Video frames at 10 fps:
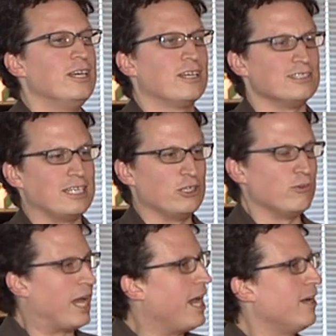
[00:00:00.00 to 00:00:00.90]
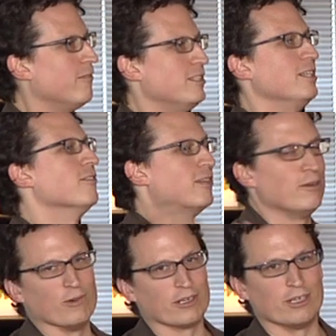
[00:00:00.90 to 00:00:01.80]
because they don't have a dealer
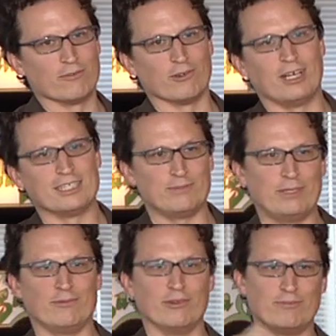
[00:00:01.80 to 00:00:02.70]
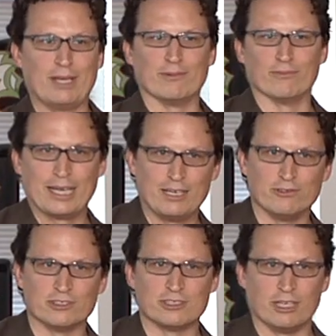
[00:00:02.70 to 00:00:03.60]
network, and therefore lots of people with paper
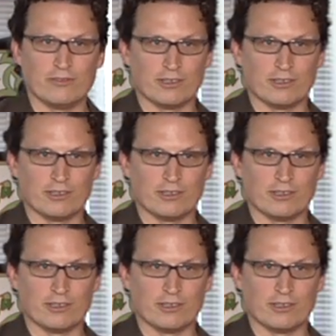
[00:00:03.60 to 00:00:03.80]
manuals and stuff.